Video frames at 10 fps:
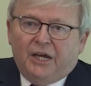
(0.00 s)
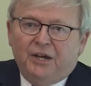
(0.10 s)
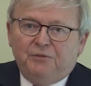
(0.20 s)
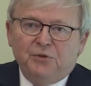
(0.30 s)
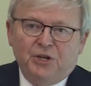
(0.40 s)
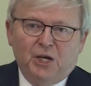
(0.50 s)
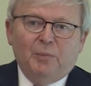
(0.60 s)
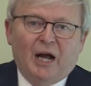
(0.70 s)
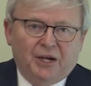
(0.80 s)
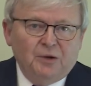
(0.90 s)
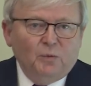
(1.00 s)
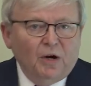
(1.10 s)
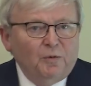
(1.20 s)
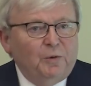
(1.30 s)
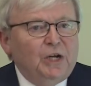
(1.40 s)
If you think about it,
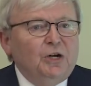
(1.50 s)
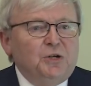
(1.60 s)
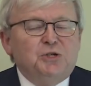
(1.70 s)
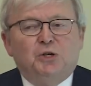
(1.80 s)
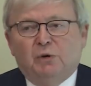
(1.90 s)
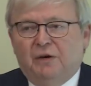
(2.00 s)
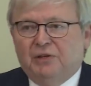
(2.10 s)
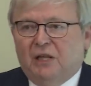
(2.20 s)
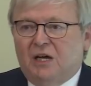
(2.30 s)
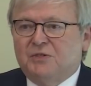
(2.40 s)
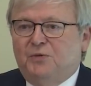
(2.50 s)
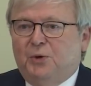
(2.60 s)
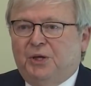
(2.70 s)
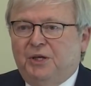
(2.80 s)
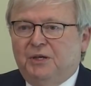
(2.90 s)
where have we got to over the last
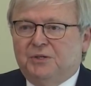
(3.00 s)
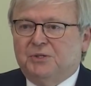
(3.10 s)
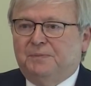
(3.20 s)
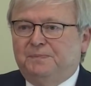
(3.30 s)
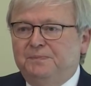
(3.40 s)
40 years?